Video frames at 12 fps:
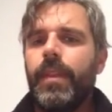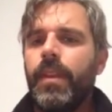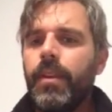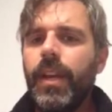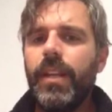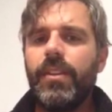
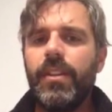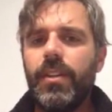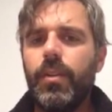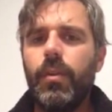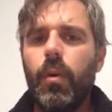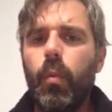You gets
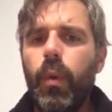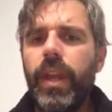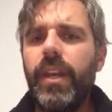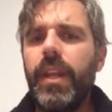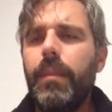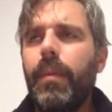into a
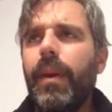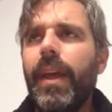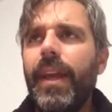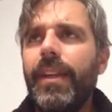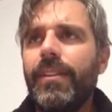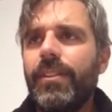windy
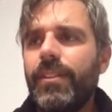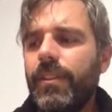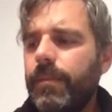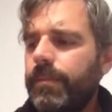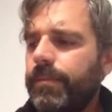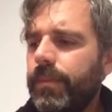place.
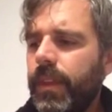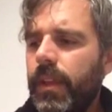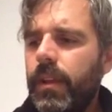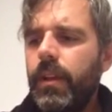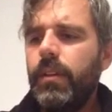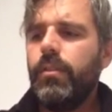
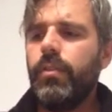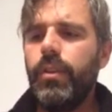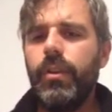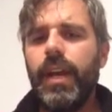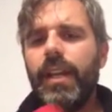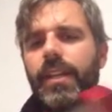So
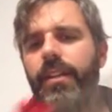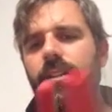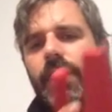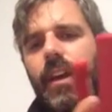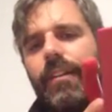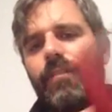you got this
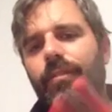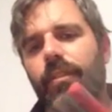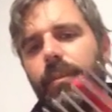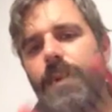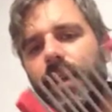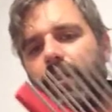now full
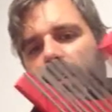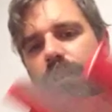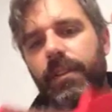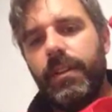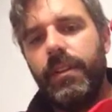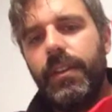of
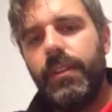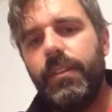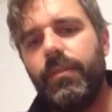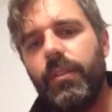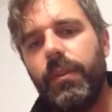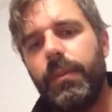berries. This is
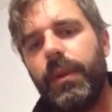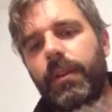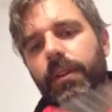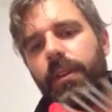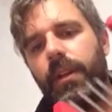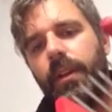full of
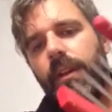berries.